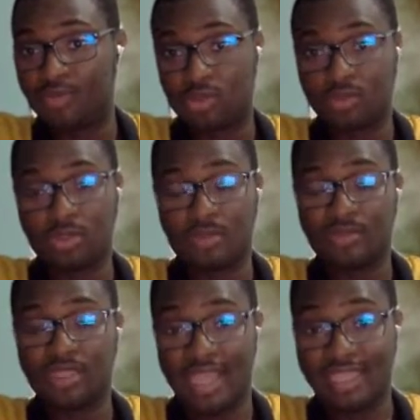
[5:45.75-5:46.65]
So
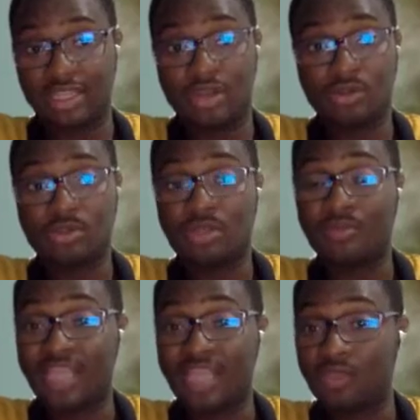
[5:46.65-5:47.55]
and also
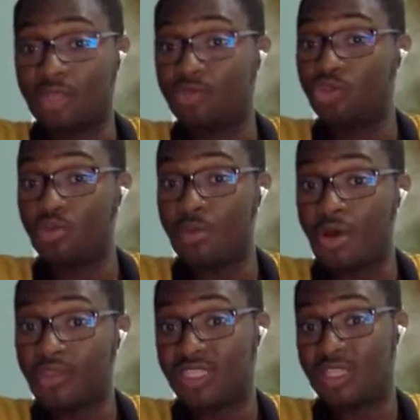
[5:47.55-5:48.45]
sometimes some
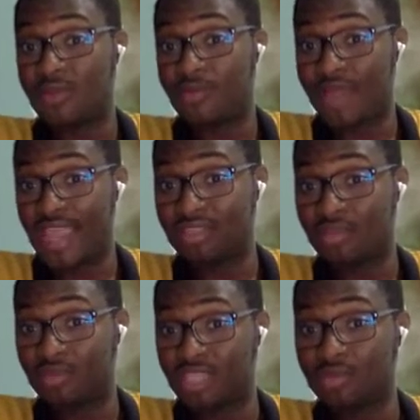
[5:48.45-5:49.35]
tumors in the brain
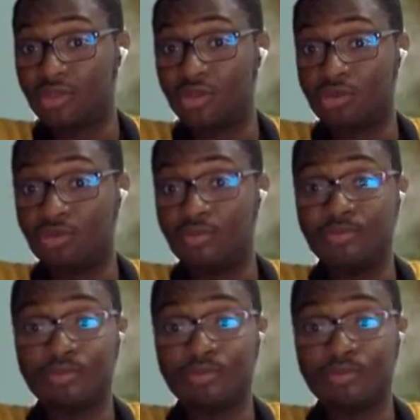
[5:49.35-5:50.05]
sometimes could